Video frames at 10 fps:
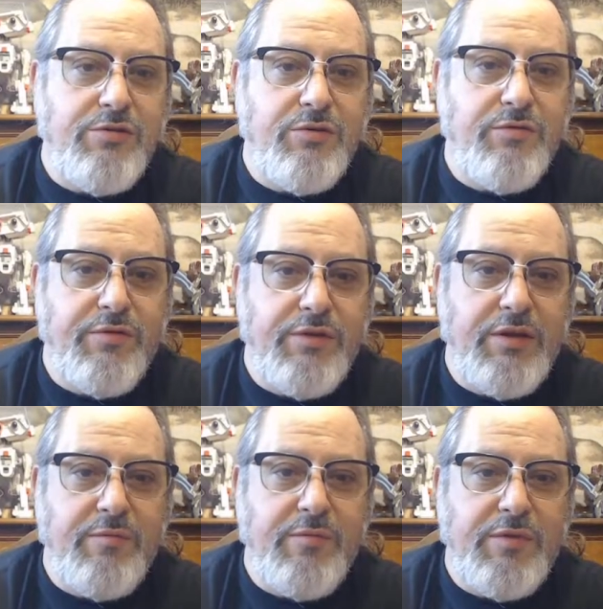for
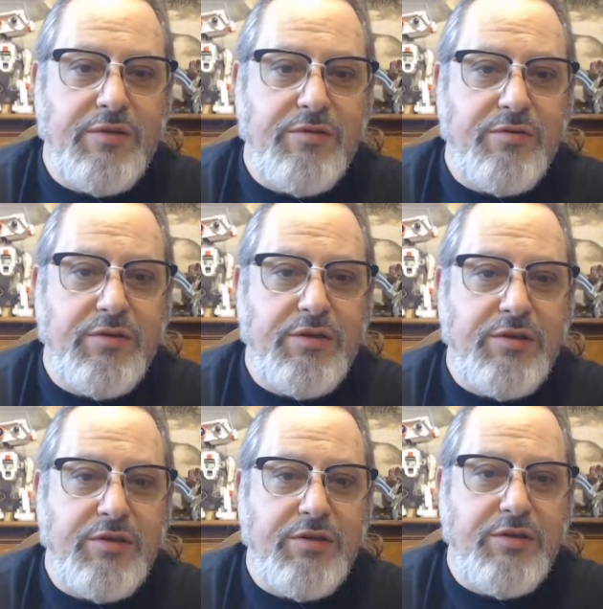them is
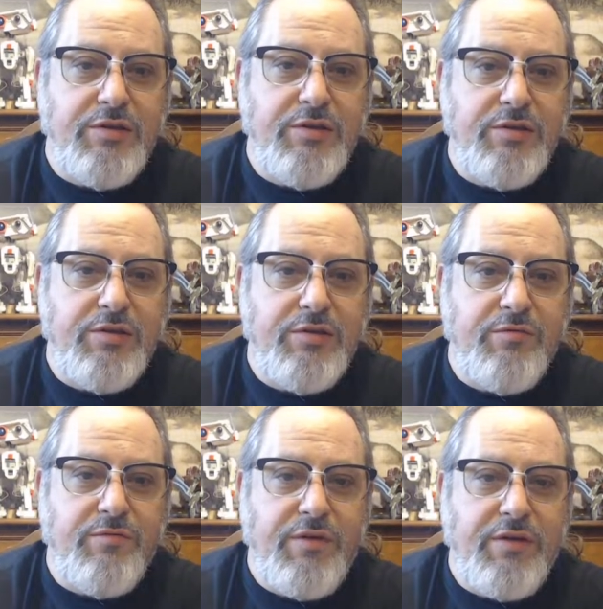only
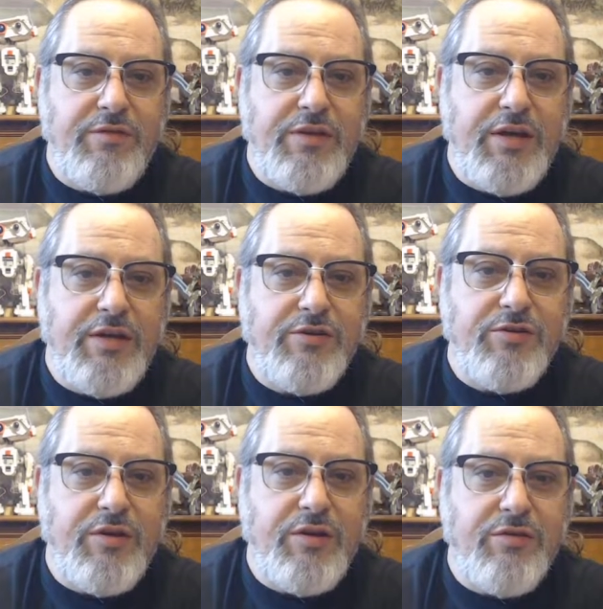5 attack
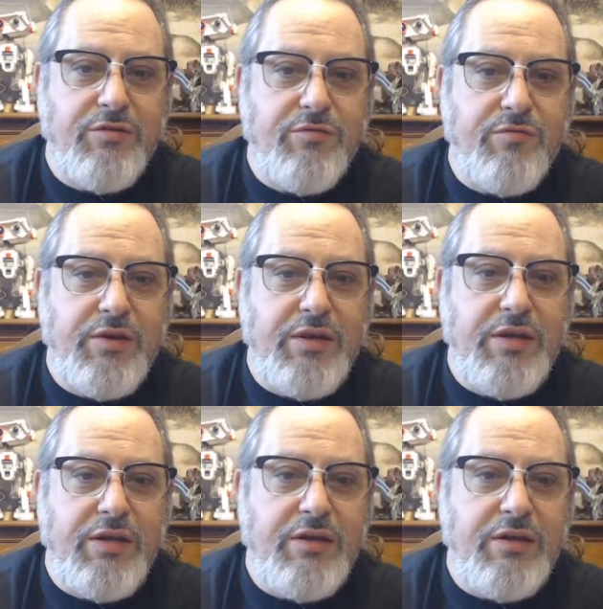strength 3.